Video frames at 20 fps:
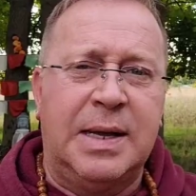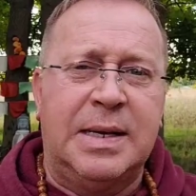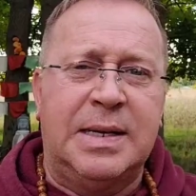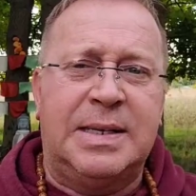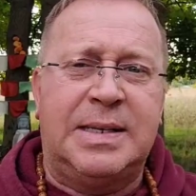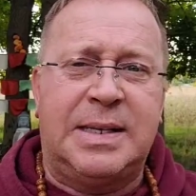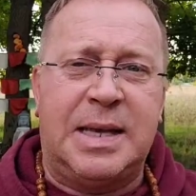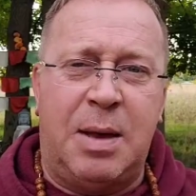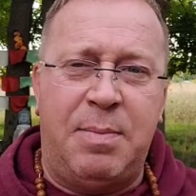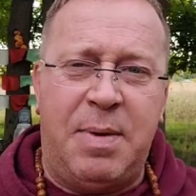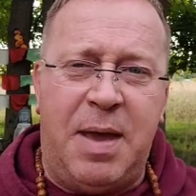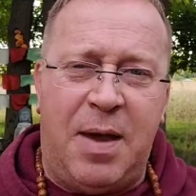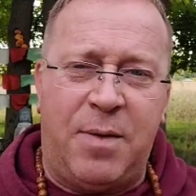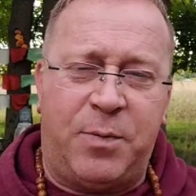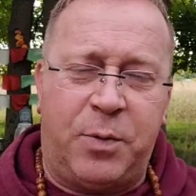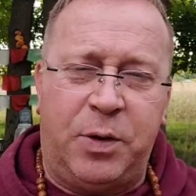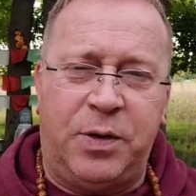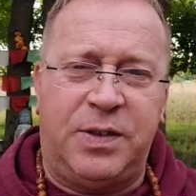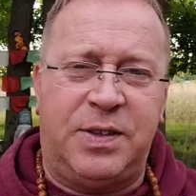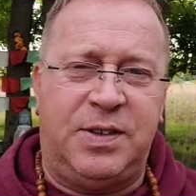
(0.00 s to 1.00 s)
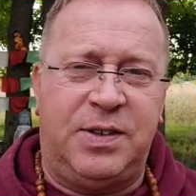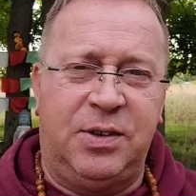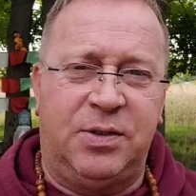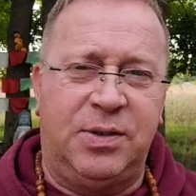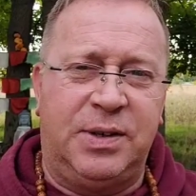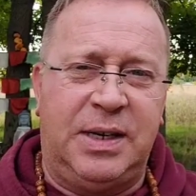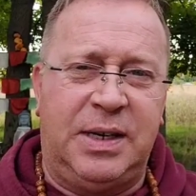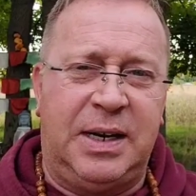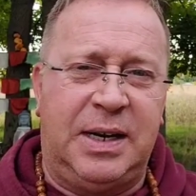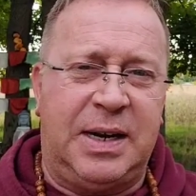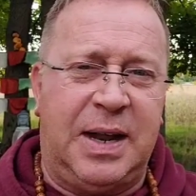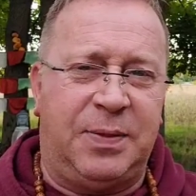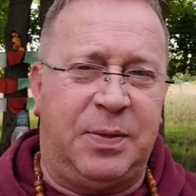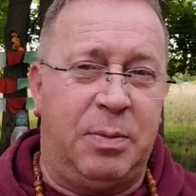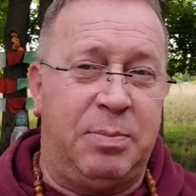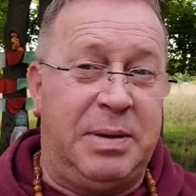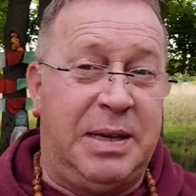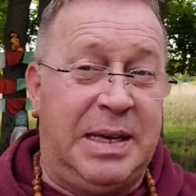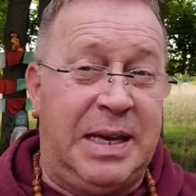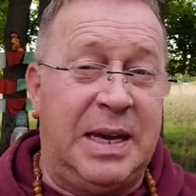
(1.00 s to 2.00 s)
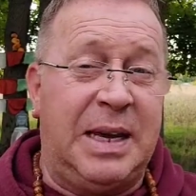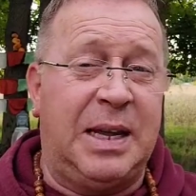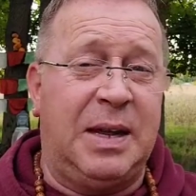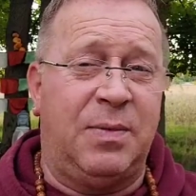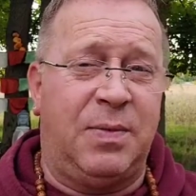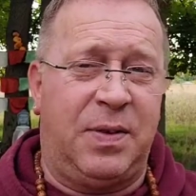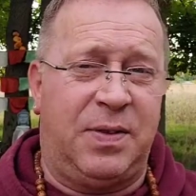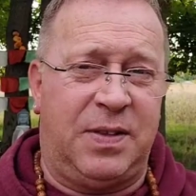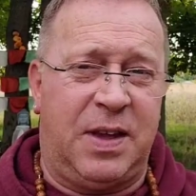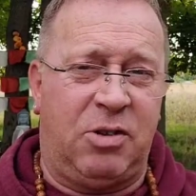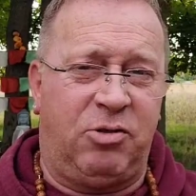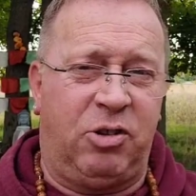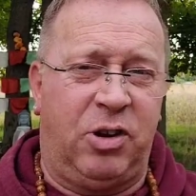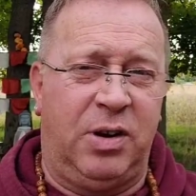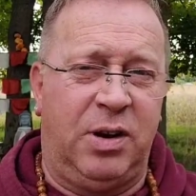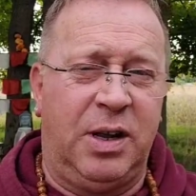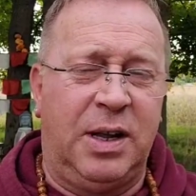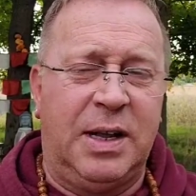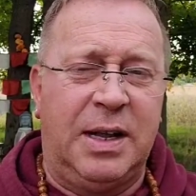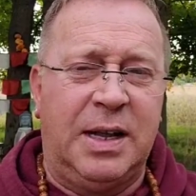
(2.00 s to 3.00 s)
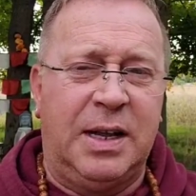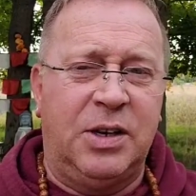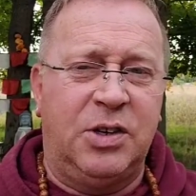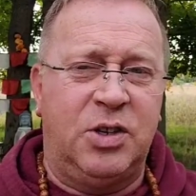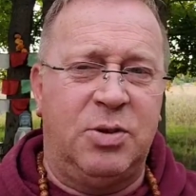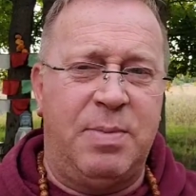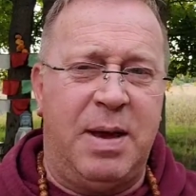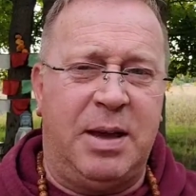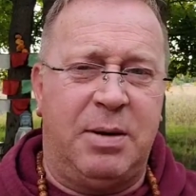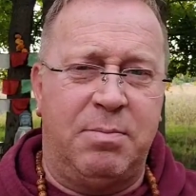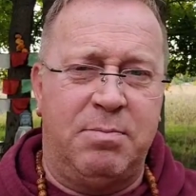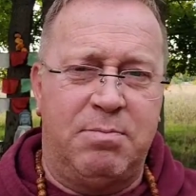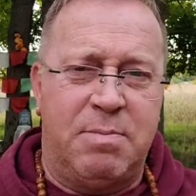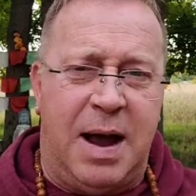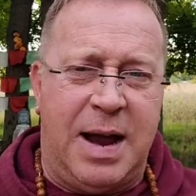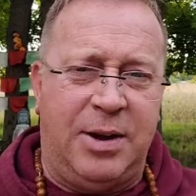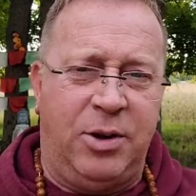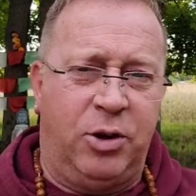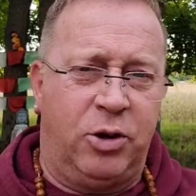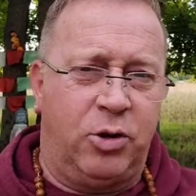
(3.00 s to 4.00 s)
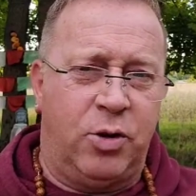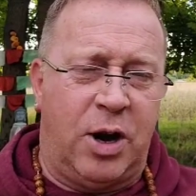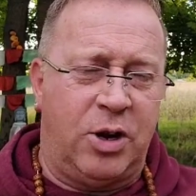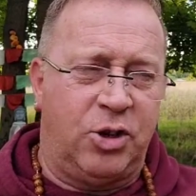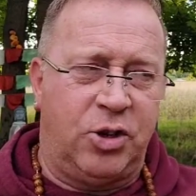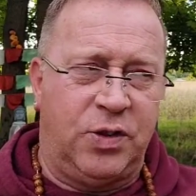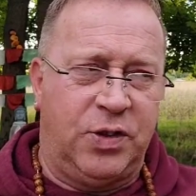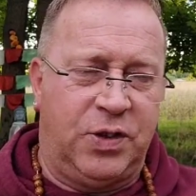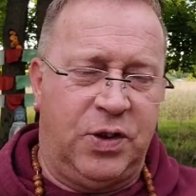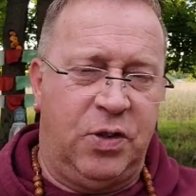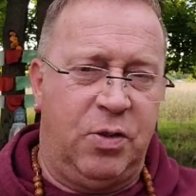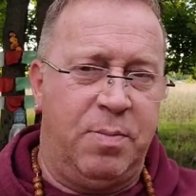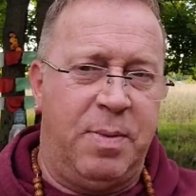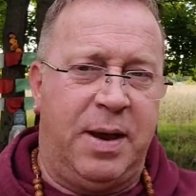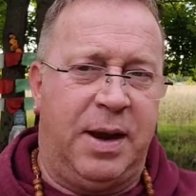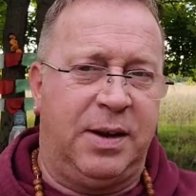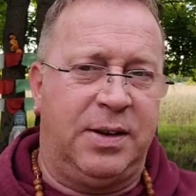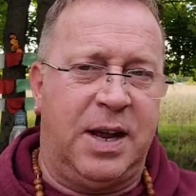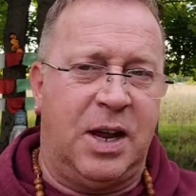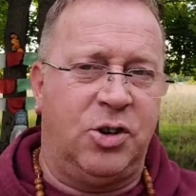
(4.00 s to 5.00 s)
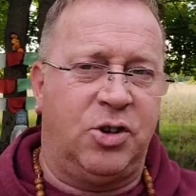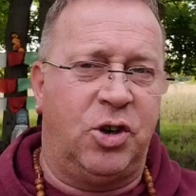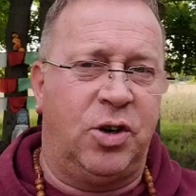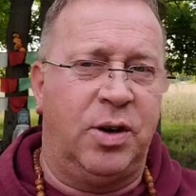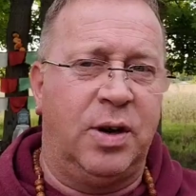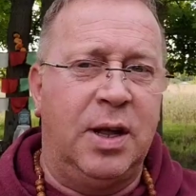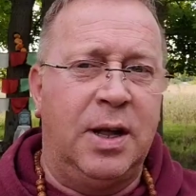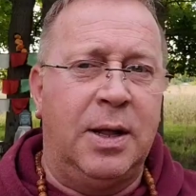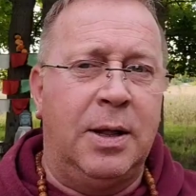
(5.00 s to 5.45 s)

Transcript: Some effort is still needed at the beginning of the session to make minor corrections to the meditation.